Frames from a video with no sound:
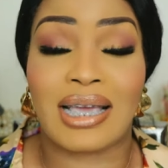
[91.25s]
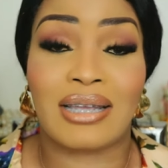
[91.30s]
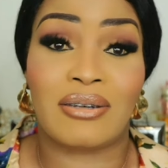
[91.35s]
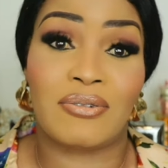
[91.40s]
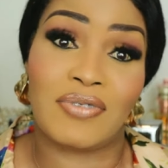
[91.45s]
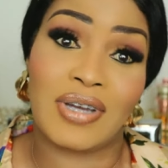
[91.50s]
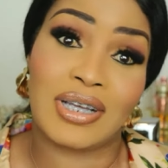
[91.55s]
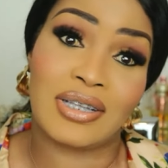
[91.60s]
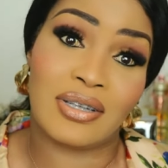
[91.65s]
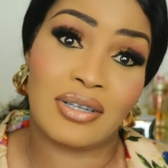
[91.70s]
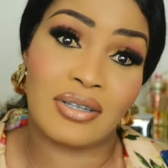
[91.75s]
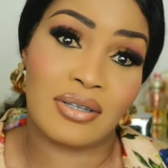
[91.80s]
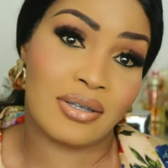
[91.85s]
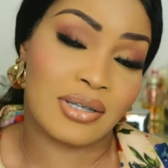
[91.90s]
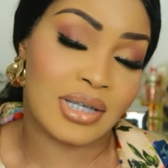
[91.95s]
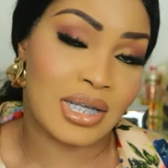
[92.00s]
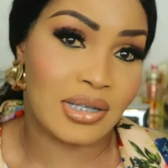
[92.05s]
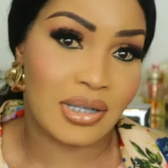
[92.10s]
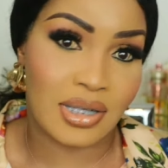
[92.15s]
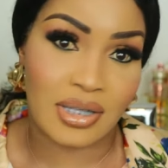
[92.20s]
advantages
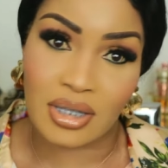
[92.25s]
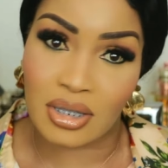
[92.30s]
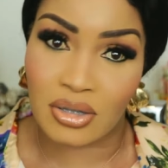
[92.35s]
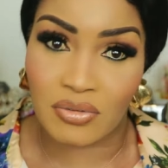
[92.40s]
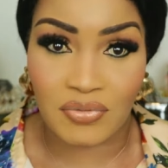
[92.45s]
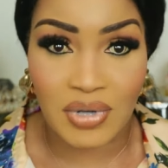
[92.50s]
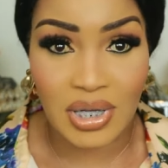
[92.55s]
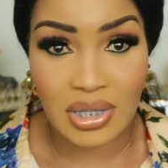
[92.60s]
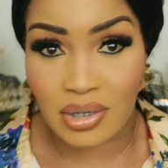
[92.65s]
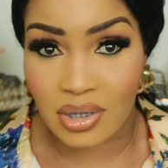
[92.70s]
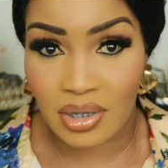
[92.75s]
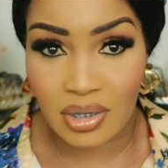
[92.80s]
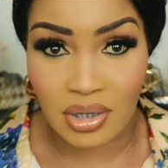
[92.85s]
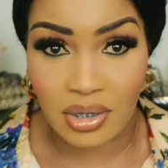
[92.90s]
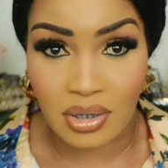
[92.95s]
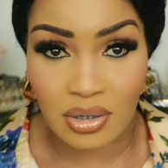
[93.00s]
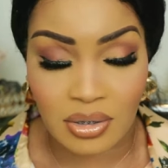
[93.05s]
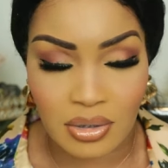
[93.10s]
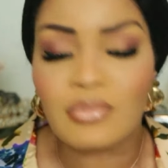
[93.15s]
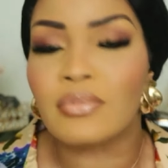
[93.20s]
and
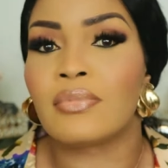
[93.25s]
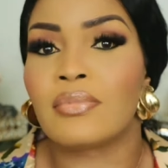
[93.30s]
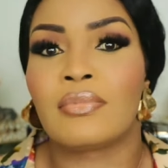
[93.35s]
disadvantages.